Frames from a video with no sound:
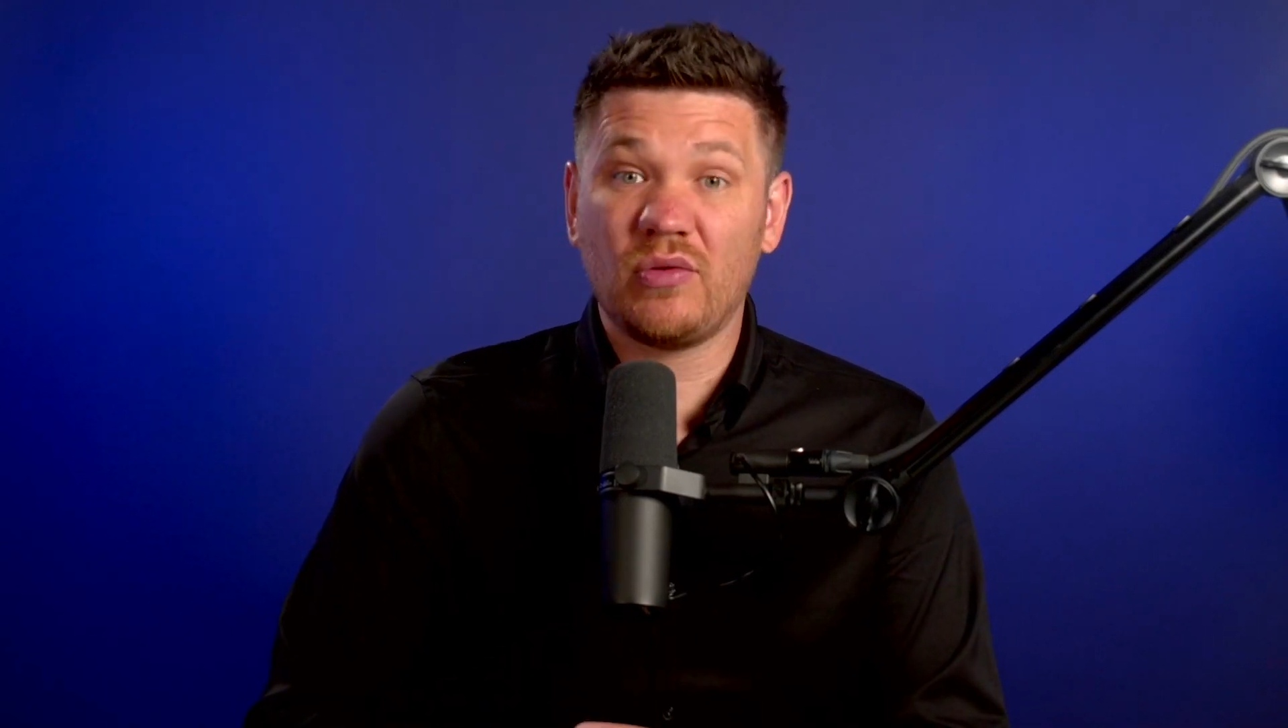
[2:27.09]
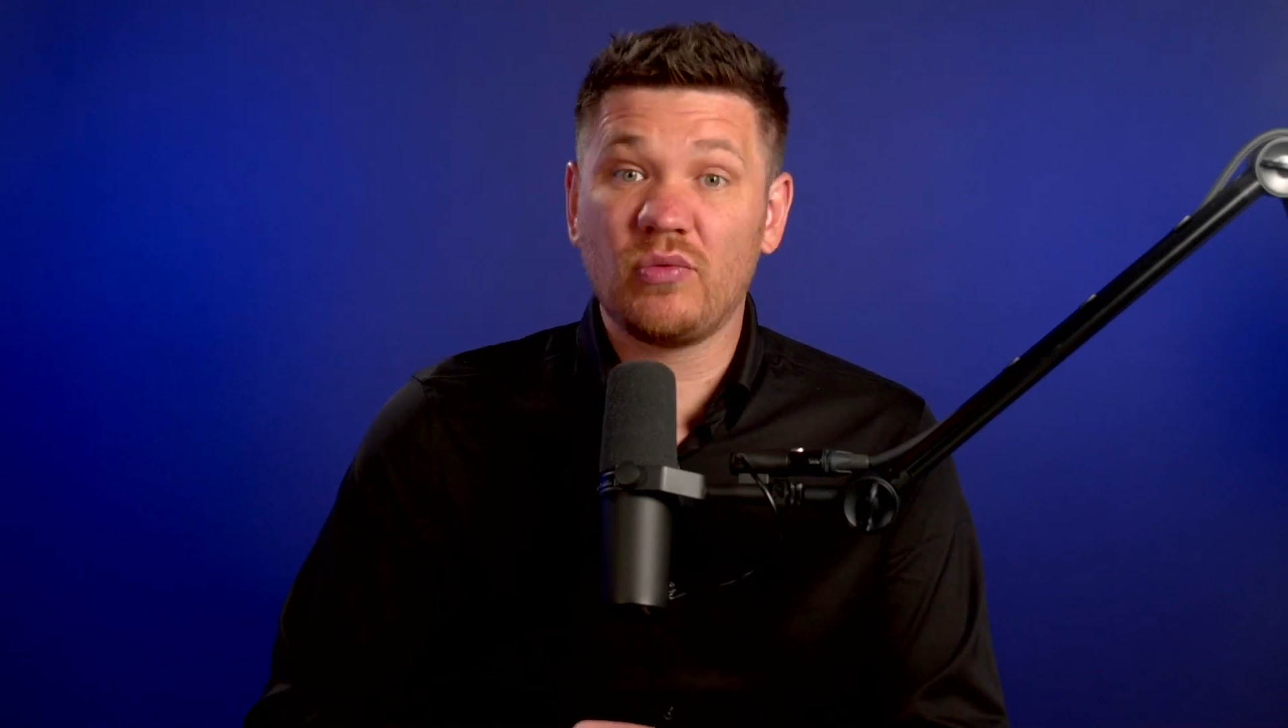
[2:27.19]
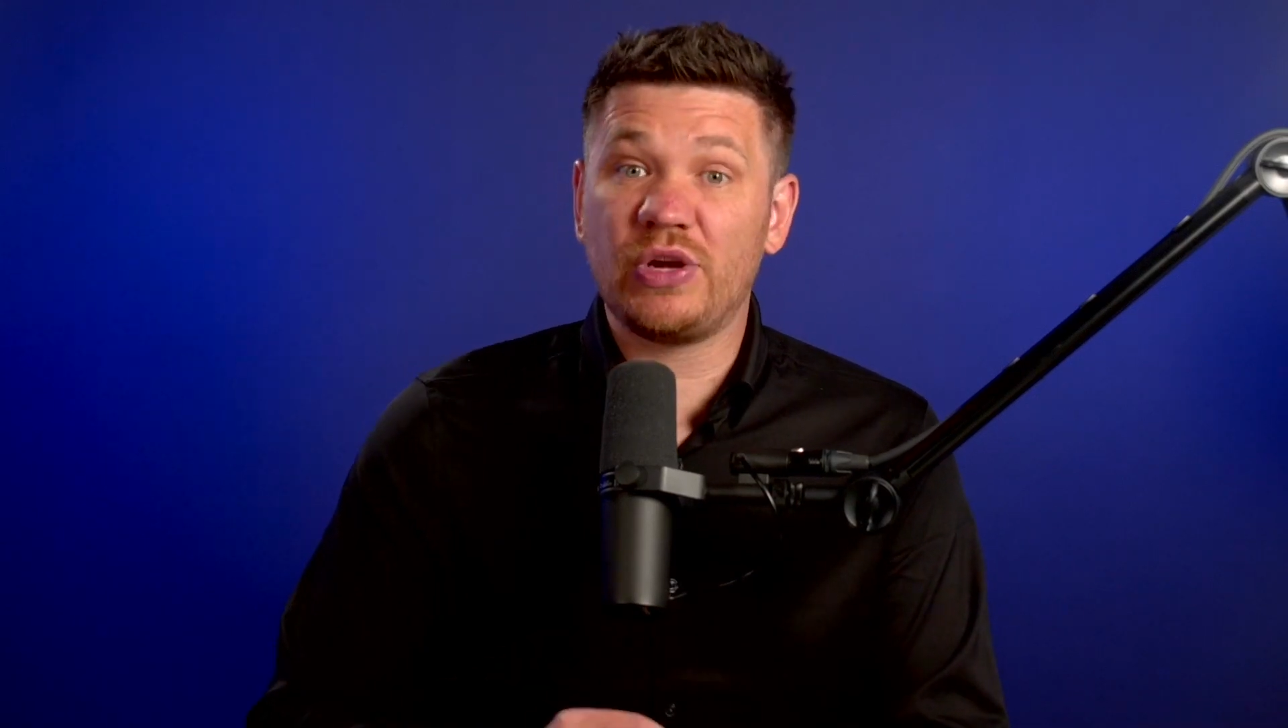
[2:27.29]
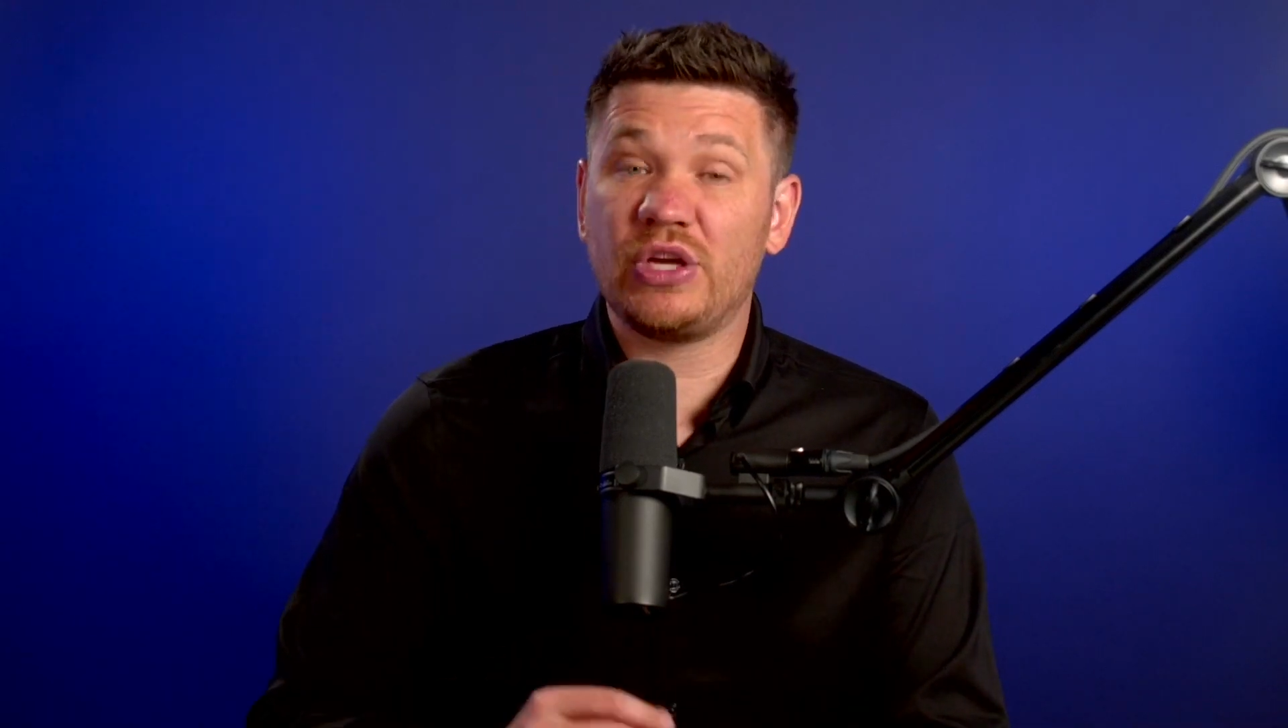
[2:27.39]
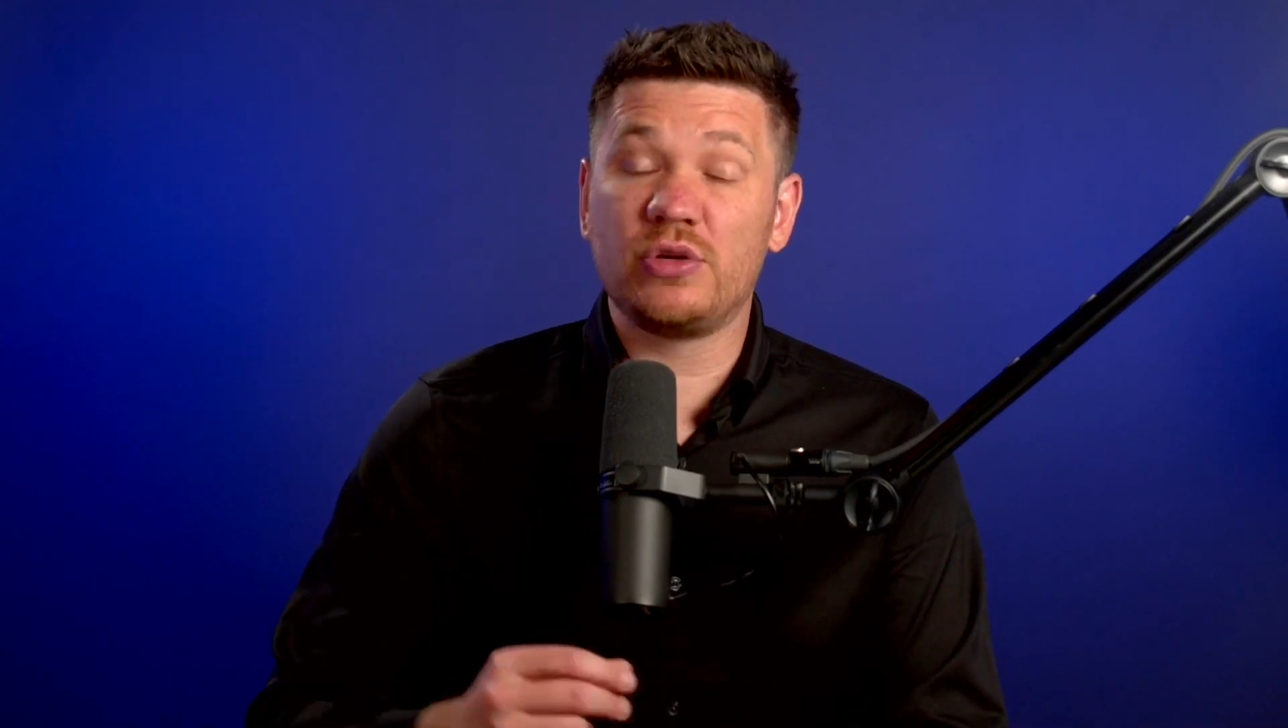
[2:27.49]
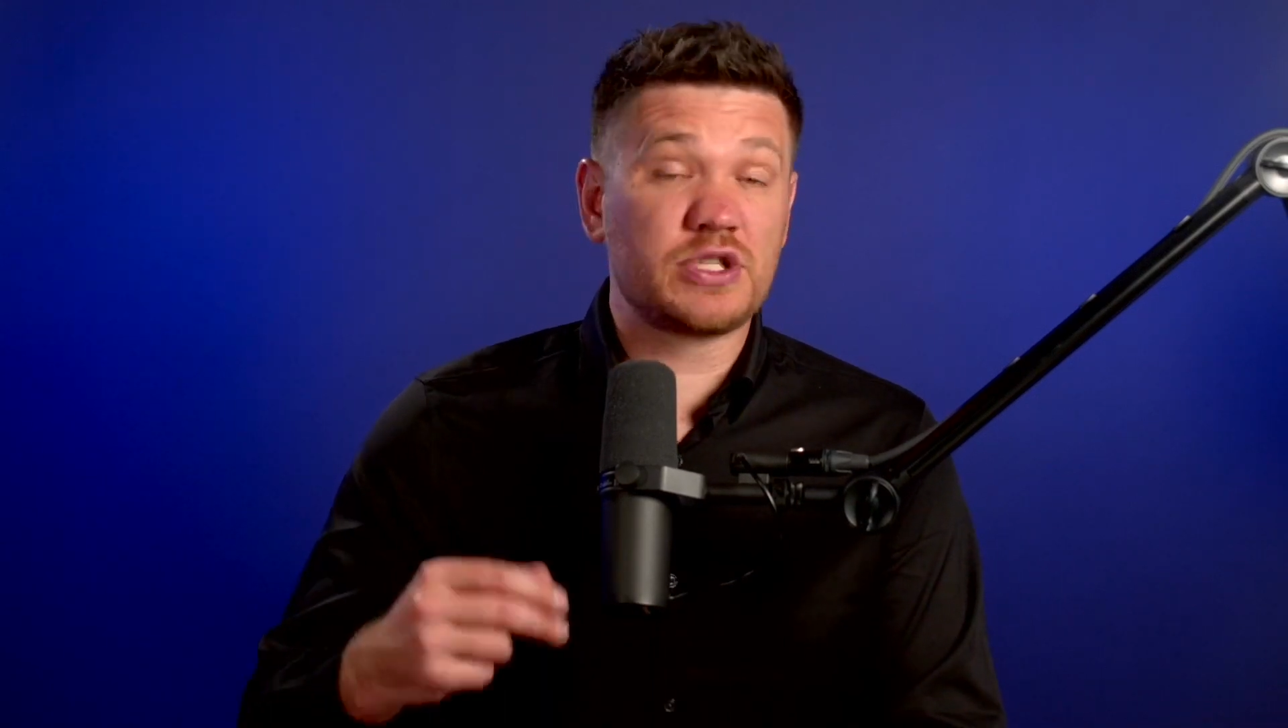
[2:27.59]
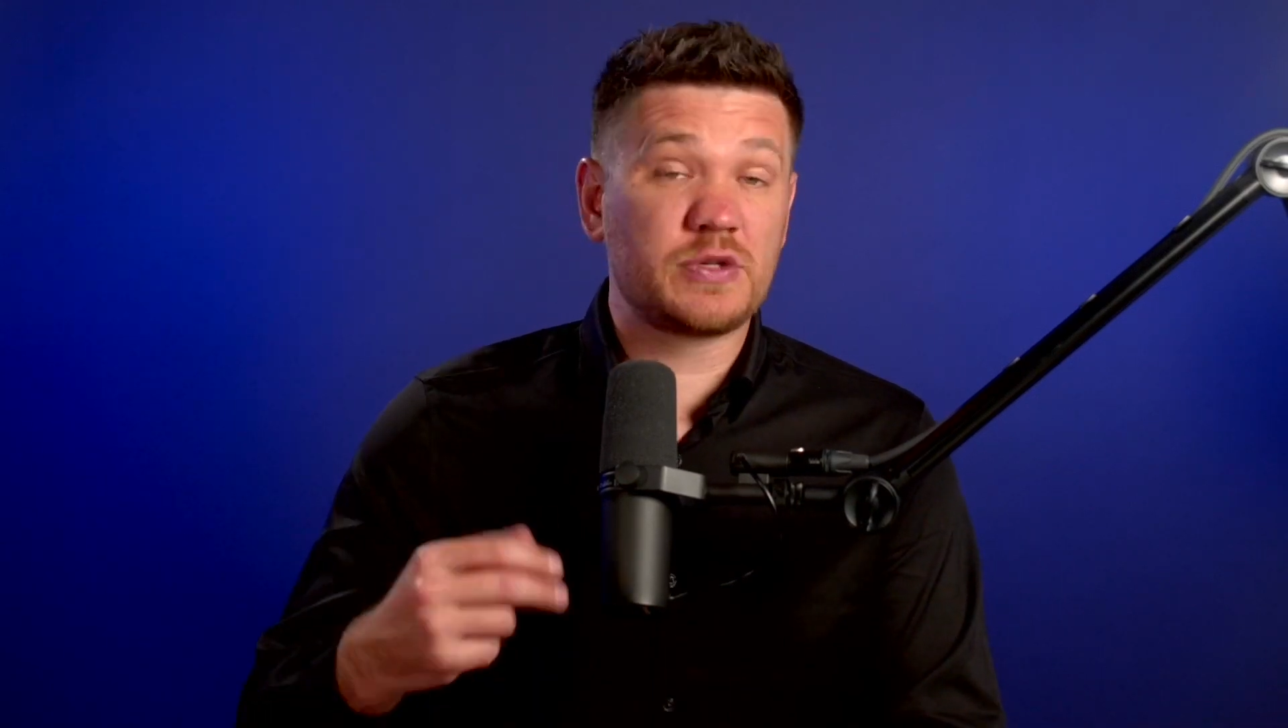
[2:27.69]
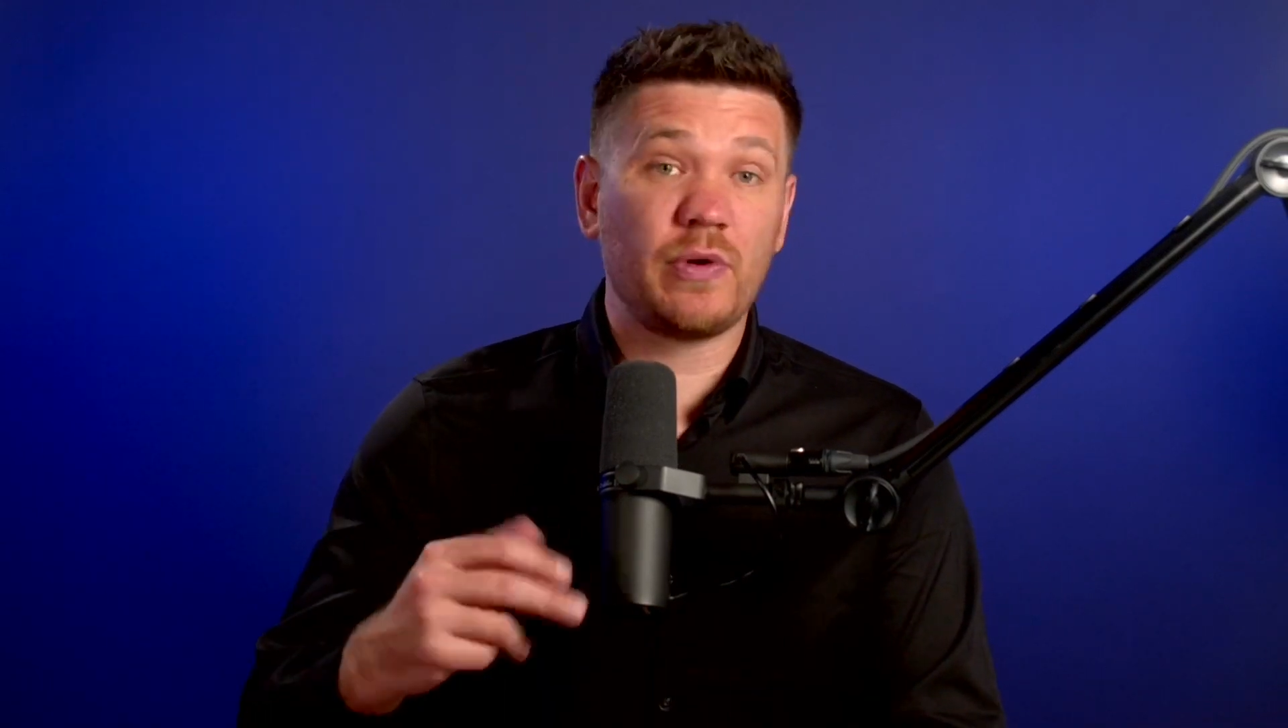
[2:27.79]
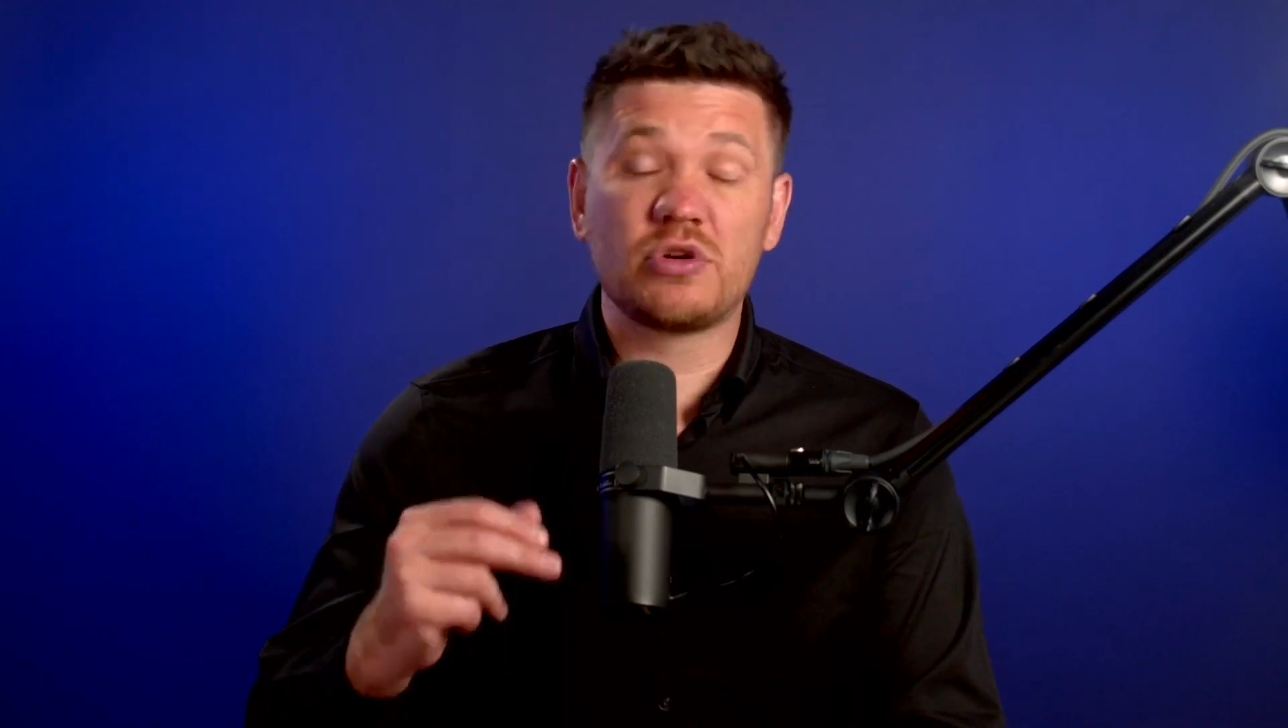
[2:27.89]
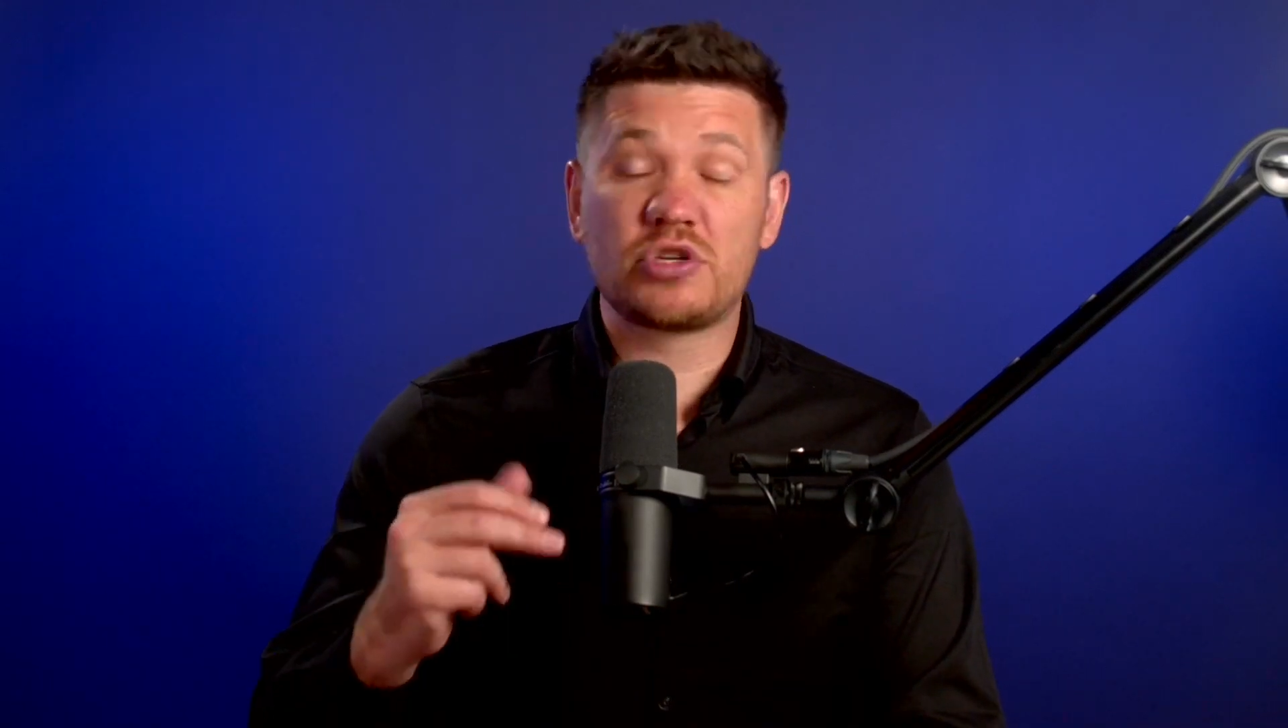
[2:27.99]
We do
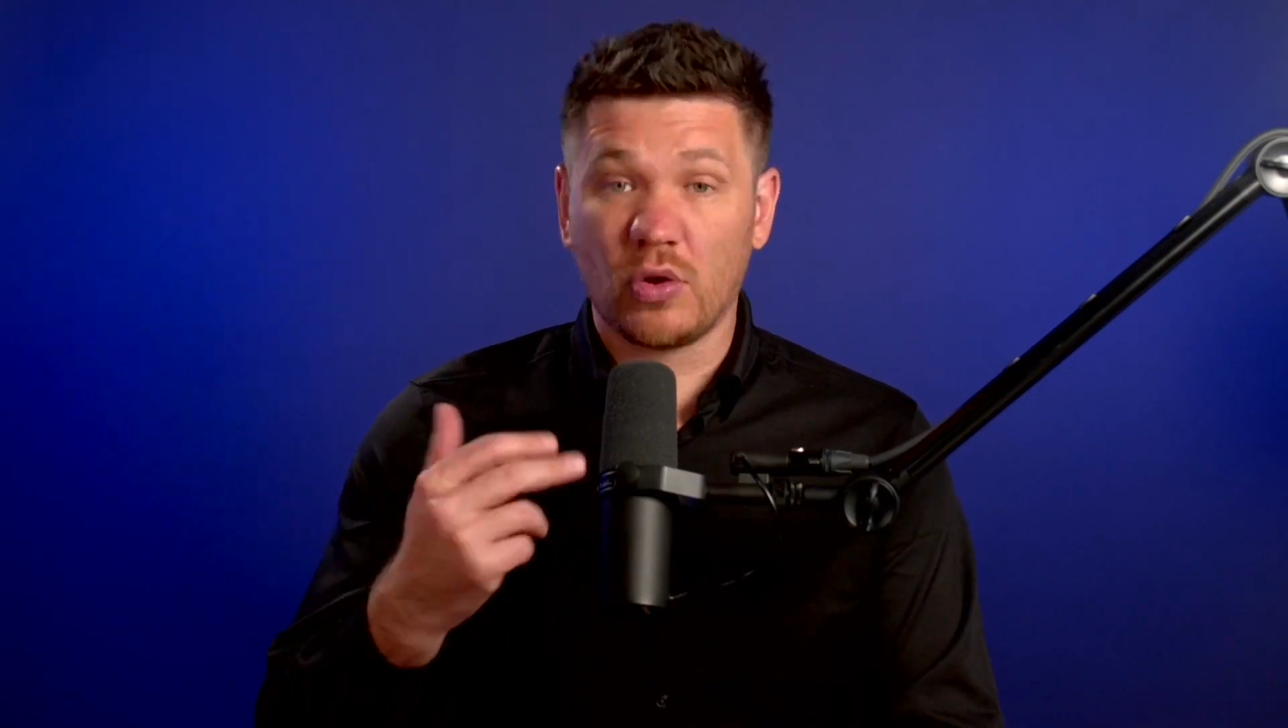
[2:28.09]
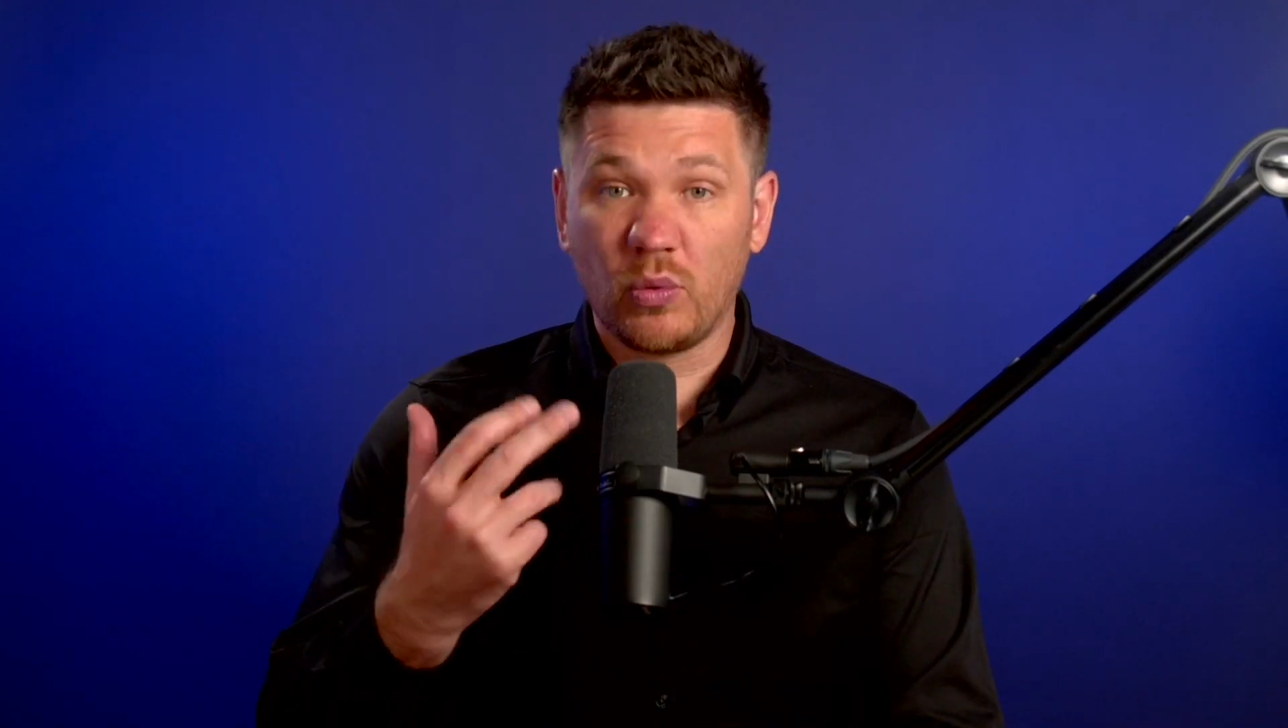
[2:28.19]
spiritual